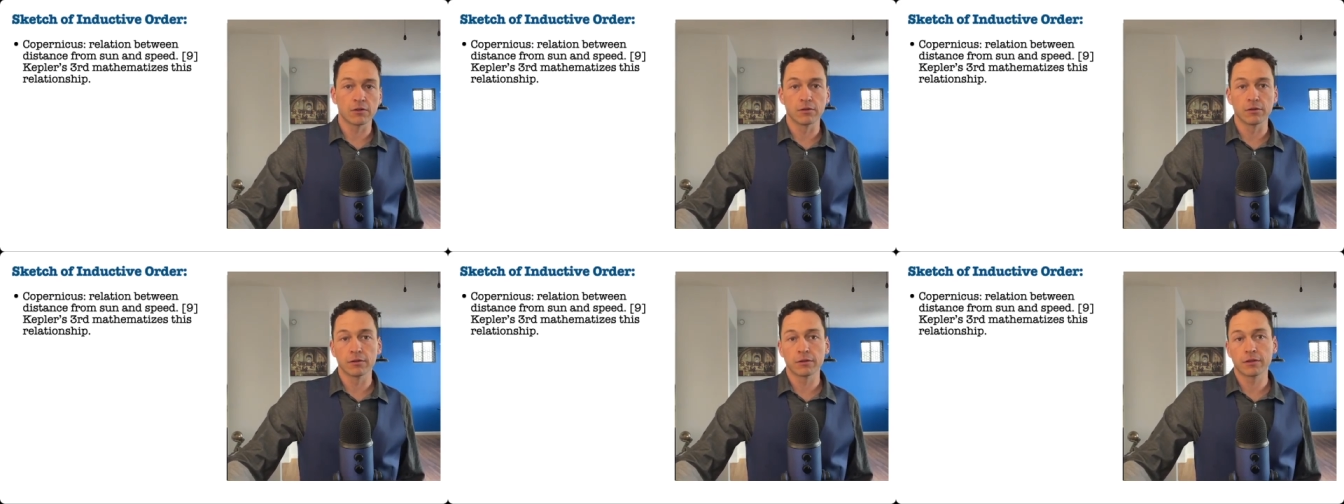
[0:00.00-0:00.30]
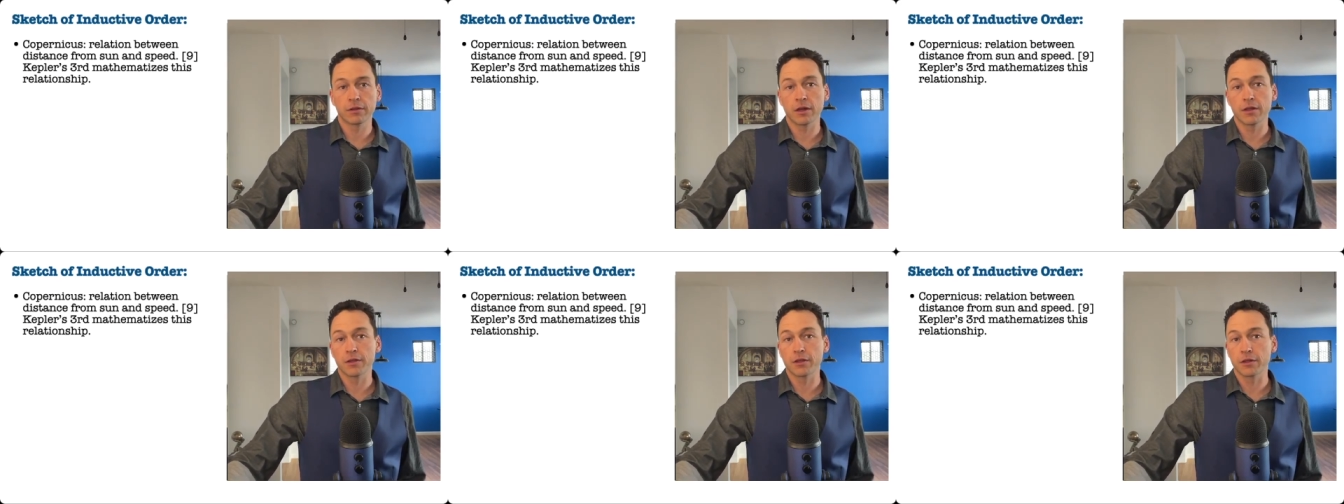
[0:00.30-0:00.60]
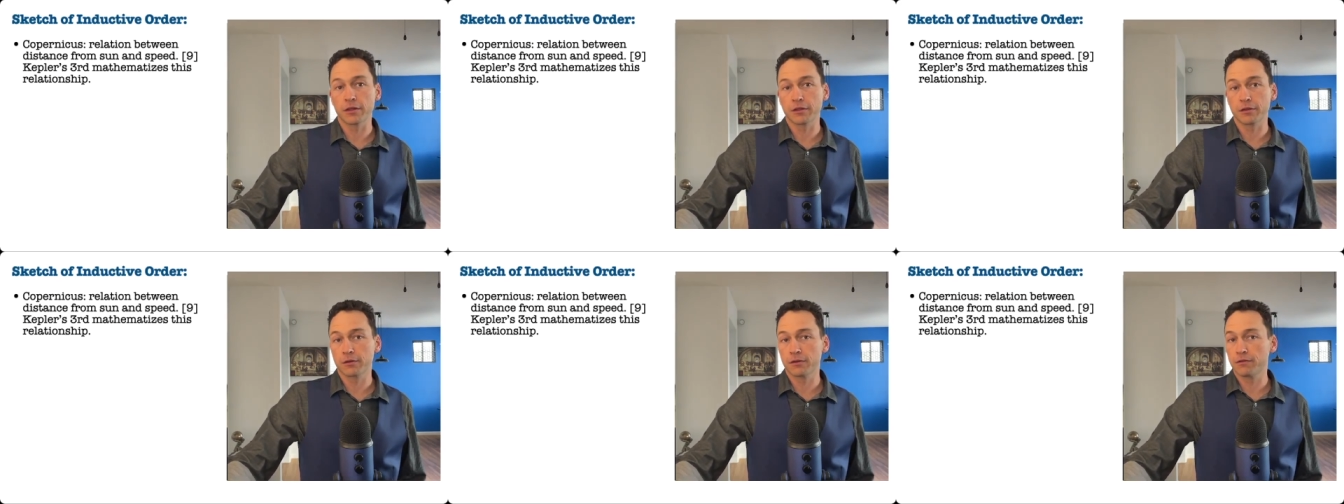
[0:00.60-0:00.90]
Earth the
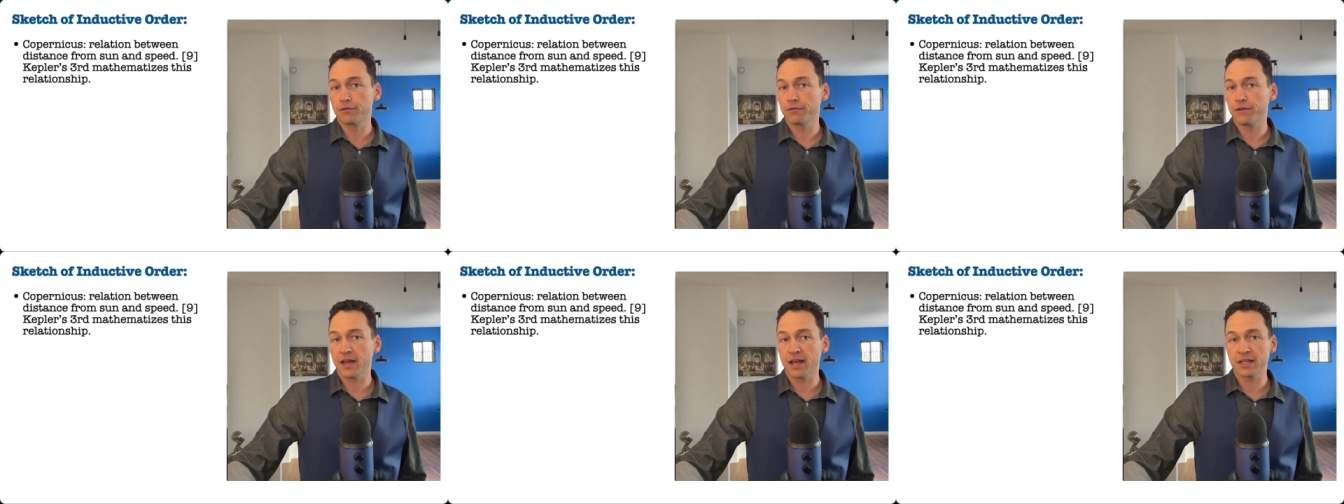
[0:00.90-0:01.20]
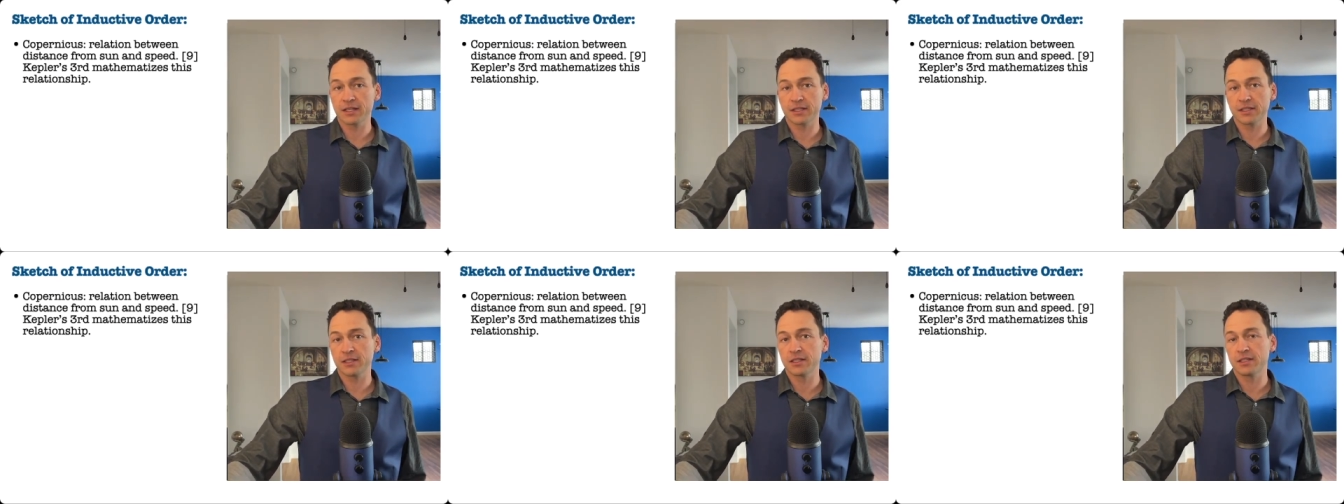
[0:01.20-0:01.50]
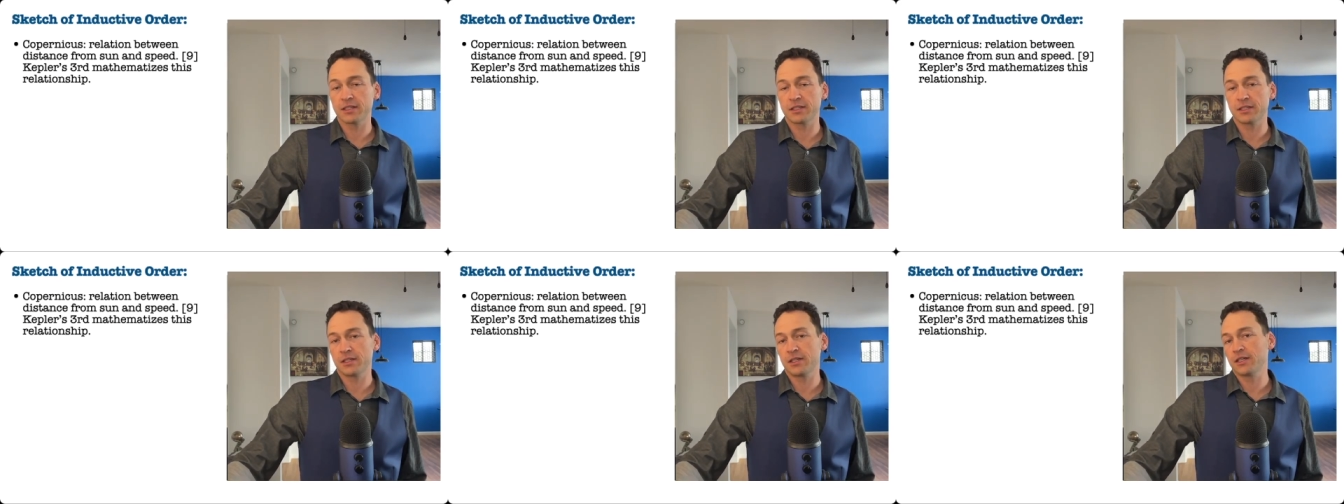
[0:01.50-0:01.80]
third
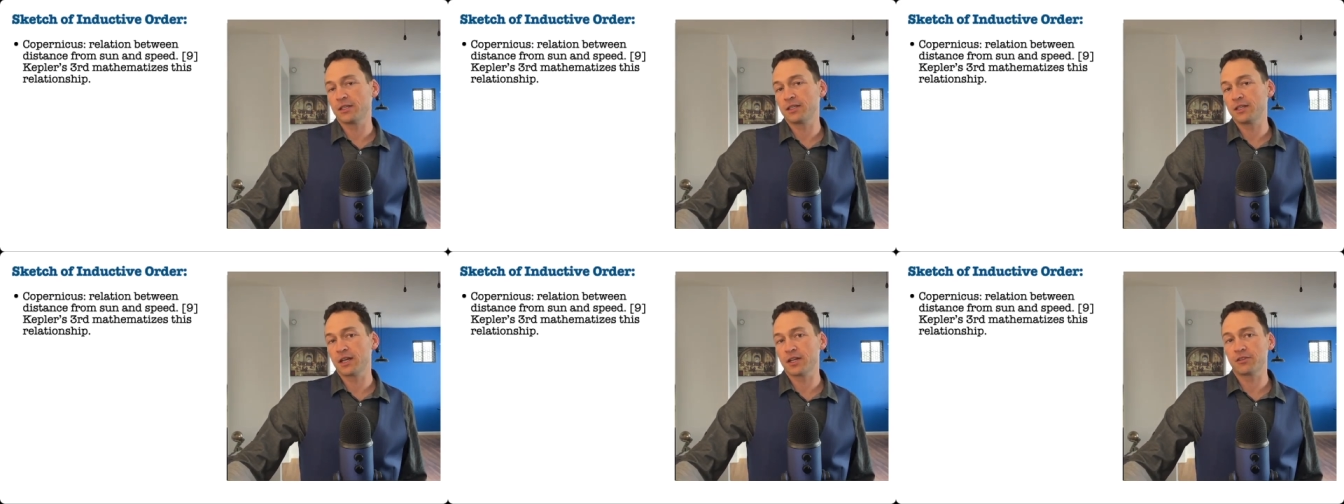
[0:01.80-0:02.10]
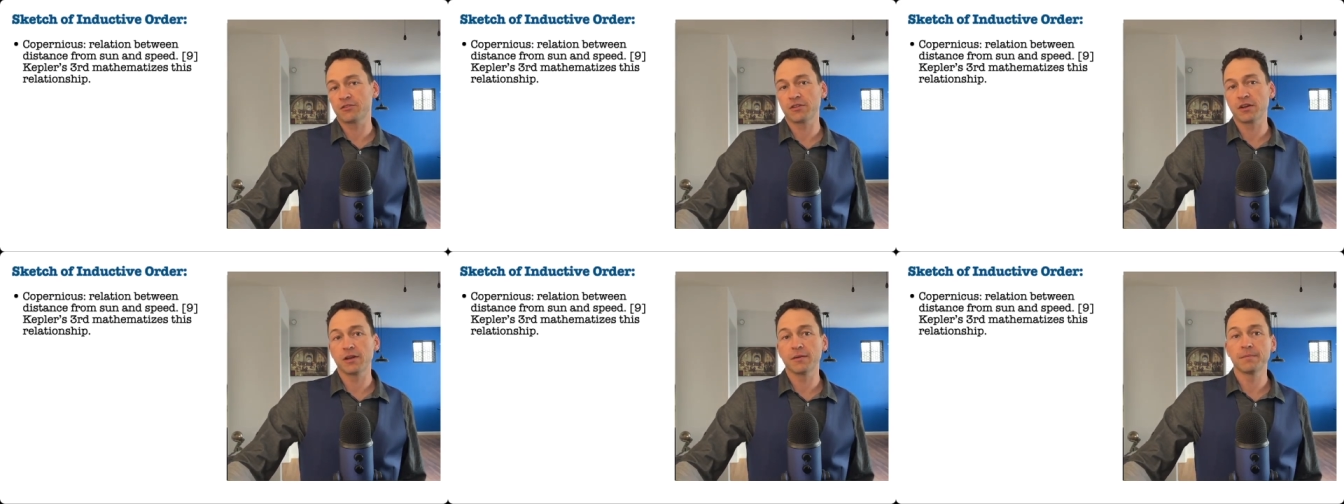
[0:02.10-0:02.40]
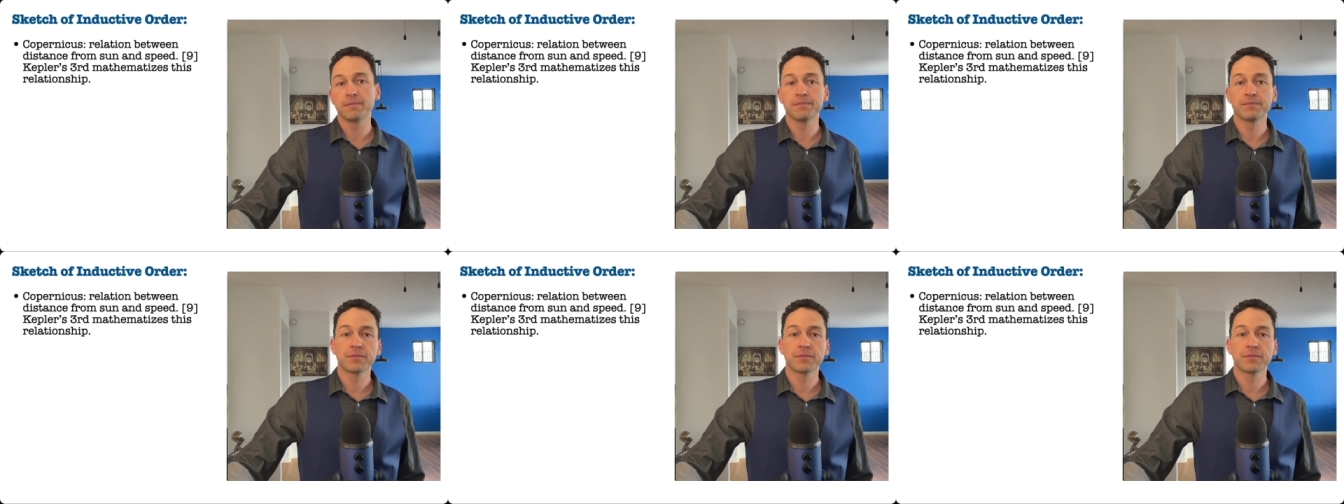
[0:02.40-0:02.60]
fastest, etc.